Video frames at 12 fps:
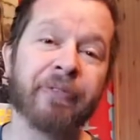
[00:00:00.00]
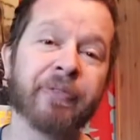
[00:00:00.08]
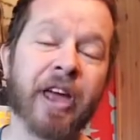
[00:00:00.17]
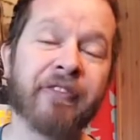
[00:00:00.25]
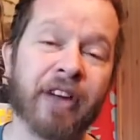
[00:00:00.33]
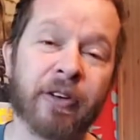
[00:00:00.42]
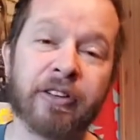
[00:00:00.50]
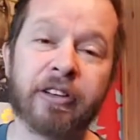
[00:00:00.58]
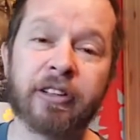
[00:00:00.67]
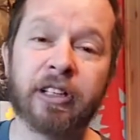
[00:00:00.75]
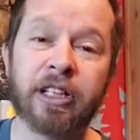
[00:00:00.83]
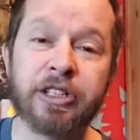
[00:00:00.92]
I found
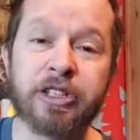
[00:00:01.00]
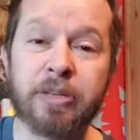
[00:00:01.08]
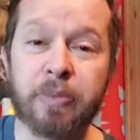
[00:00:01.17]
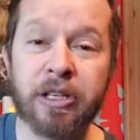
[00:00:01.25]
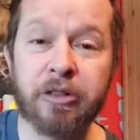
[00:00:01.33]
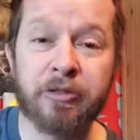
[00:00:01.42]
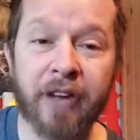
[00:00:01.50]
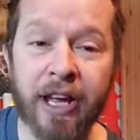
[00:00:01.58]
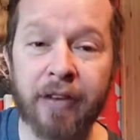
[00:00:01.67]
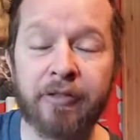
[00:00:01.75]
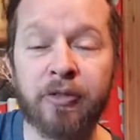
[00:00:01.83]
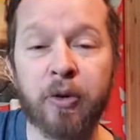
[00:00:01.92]
a, a CPU
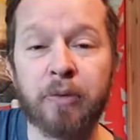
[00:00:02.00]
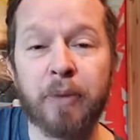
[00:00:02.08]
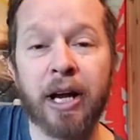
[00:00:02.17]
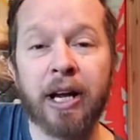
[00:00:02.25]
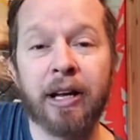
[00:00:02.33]
fan for my